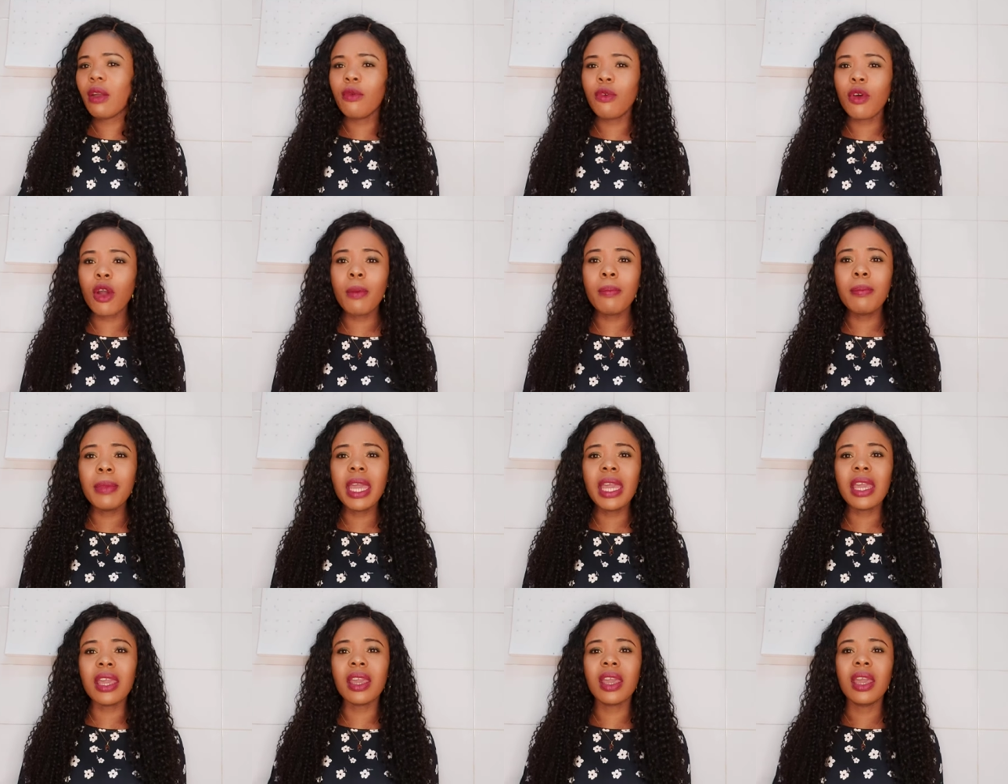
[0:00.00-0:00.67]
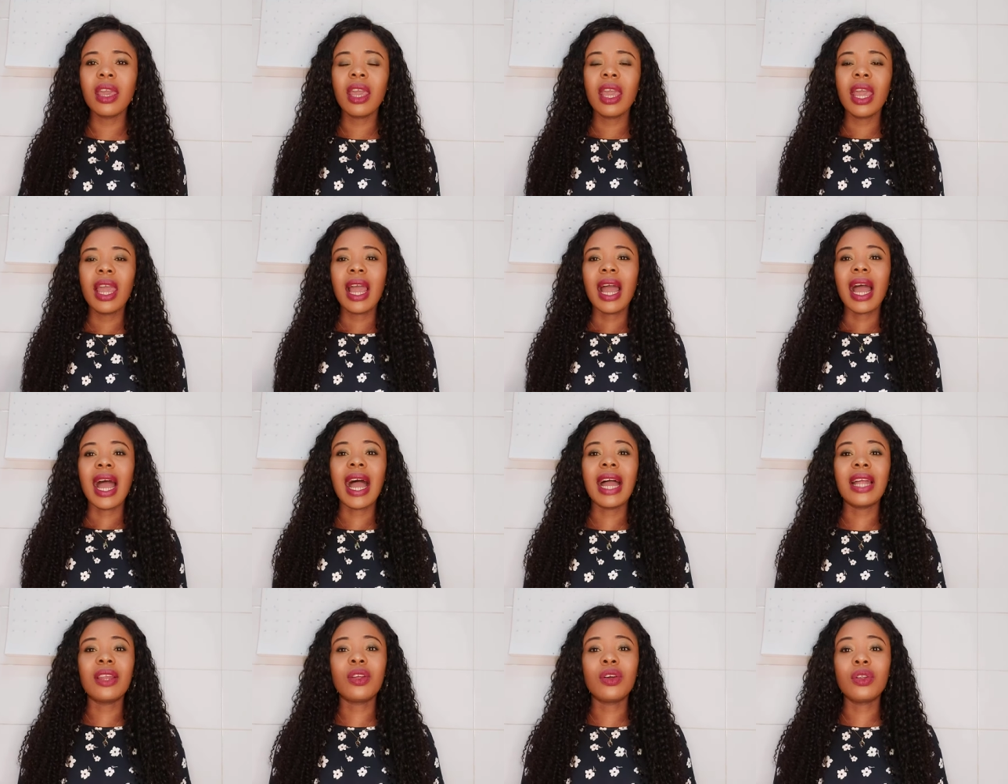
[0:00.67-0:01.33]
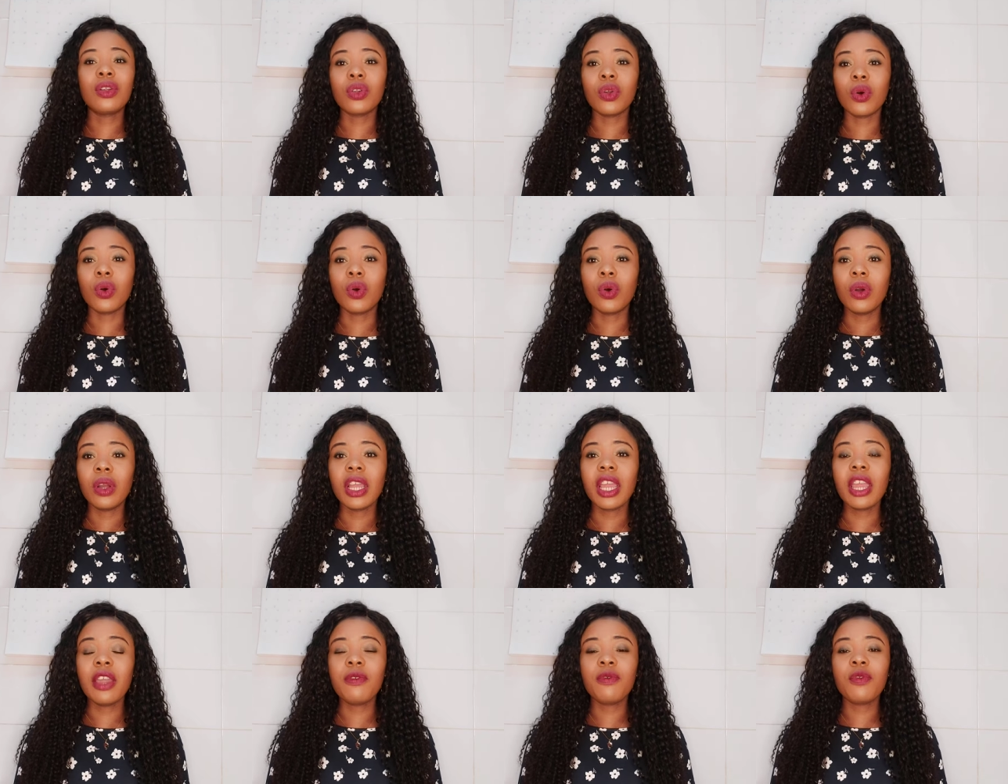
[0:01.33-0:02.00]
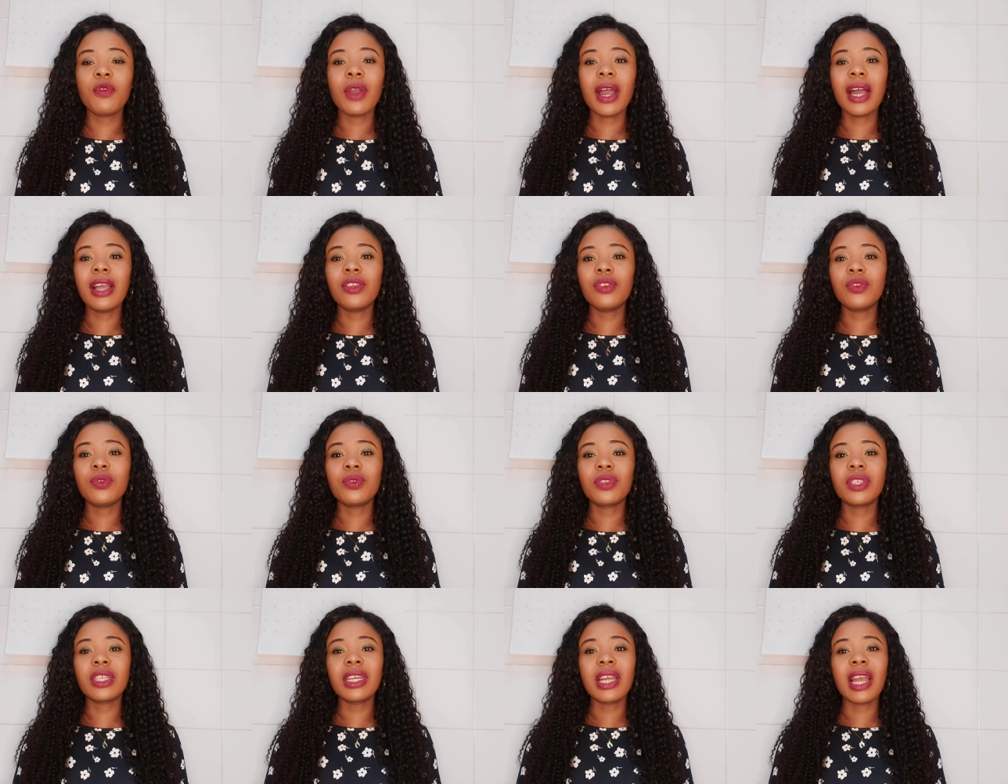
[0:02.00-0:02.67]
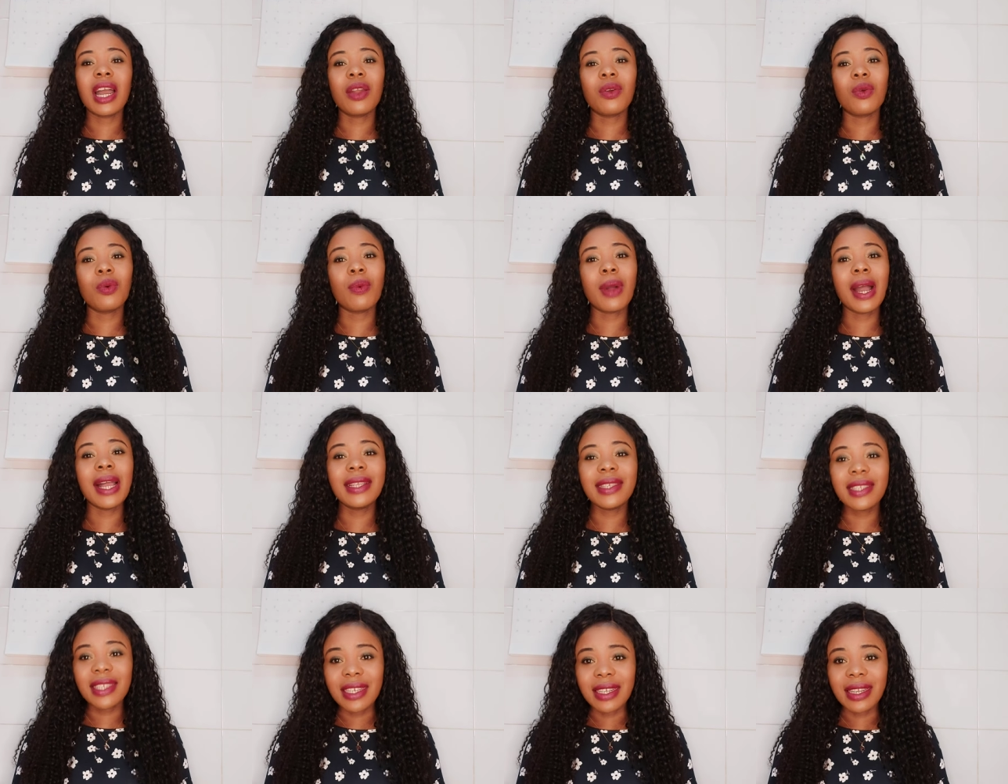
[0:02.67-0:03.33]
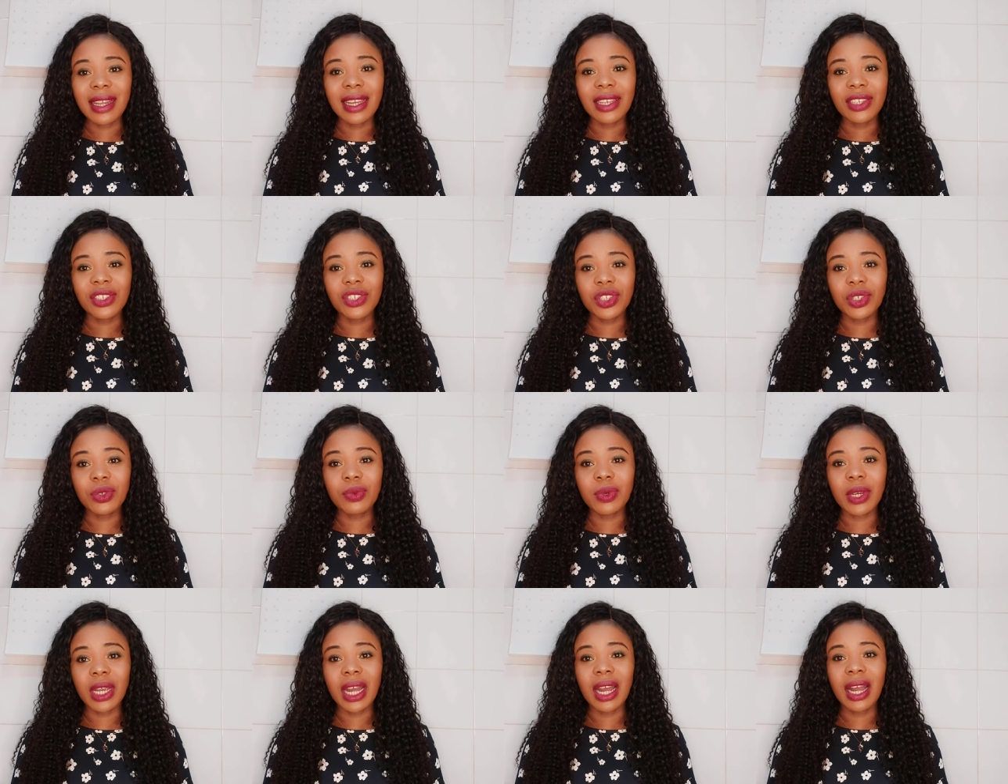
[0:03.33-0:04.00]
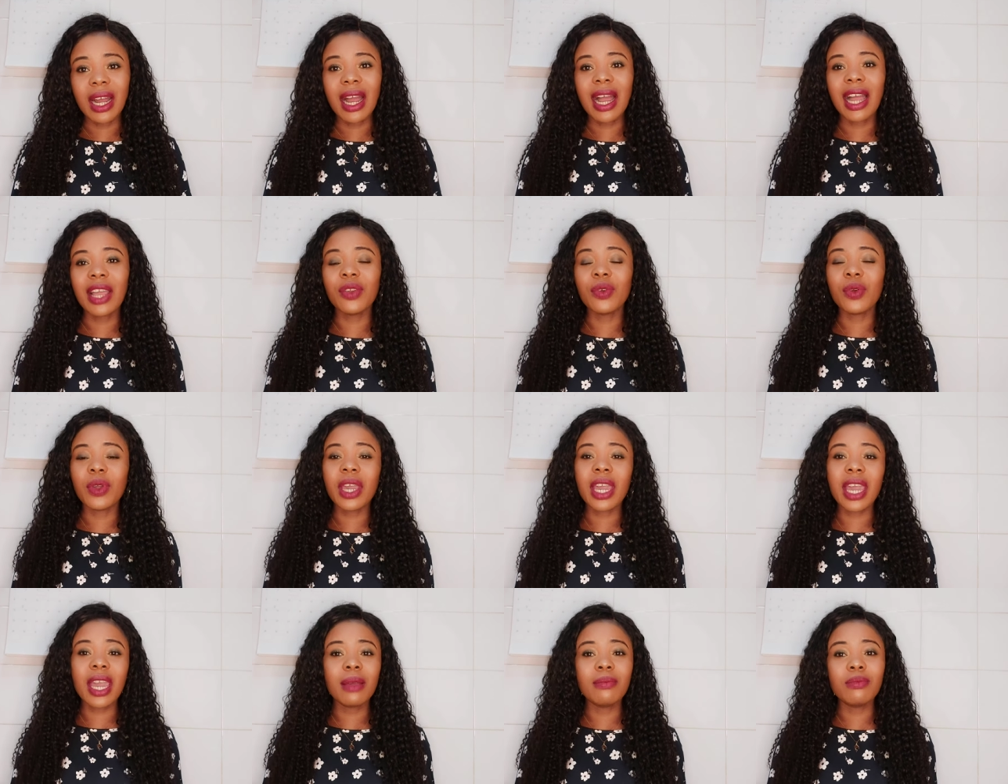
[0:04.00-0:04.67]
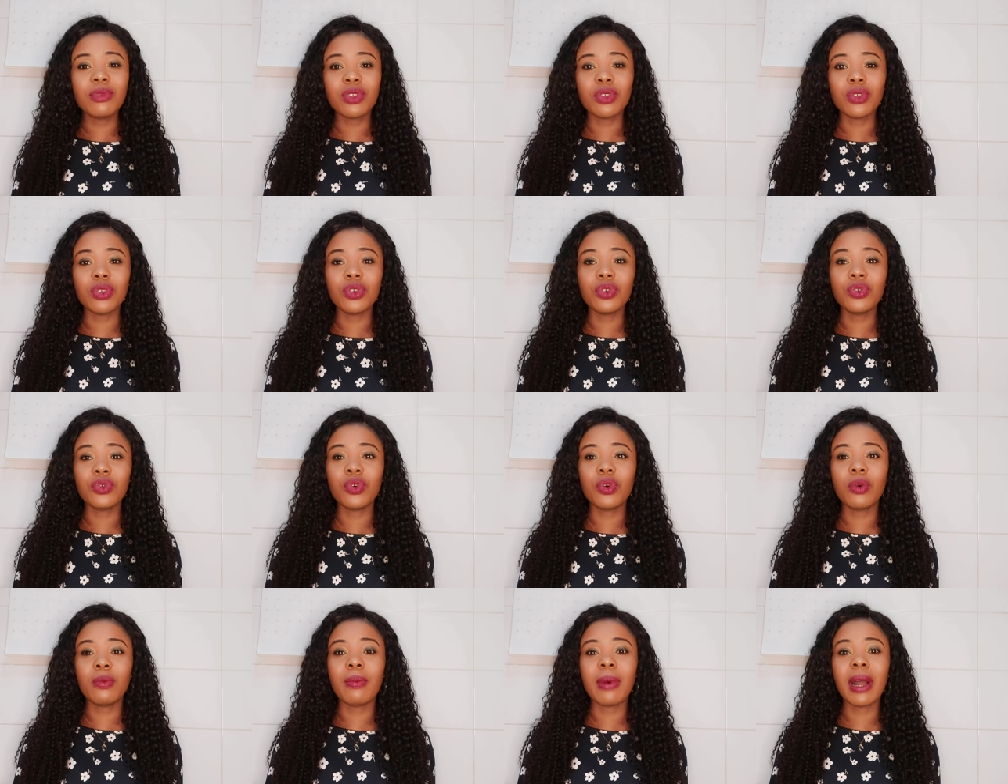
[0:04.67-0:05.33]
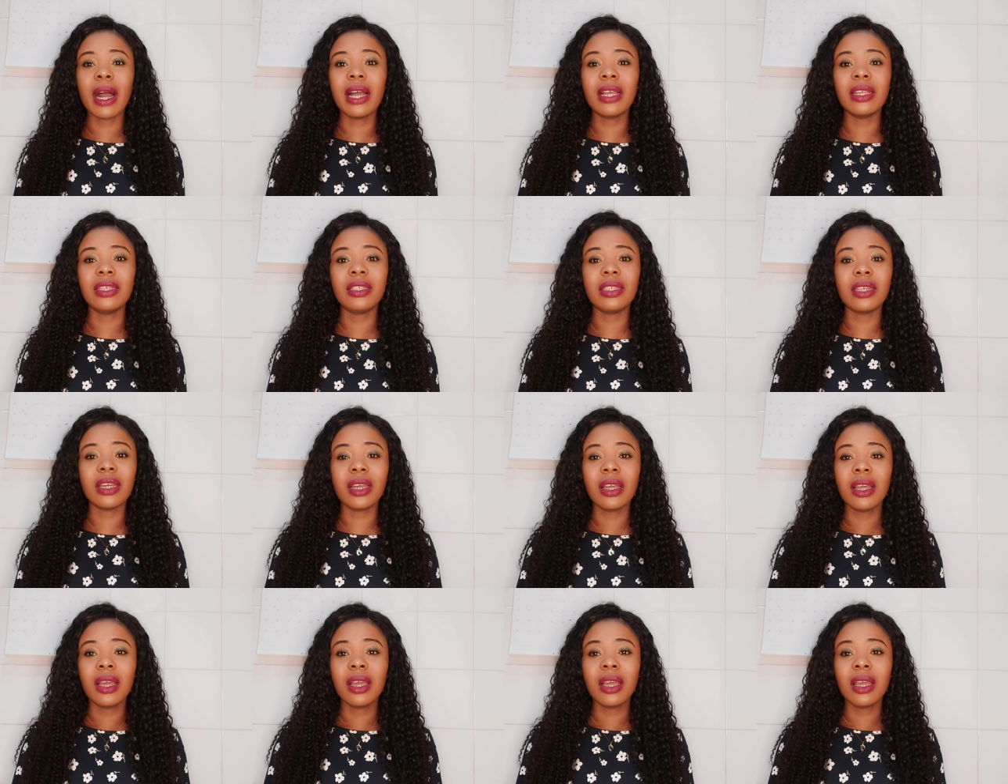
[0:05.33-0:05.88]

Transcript: for me, I don't know, if you are using Caro White in Nigeria and you came to Europe and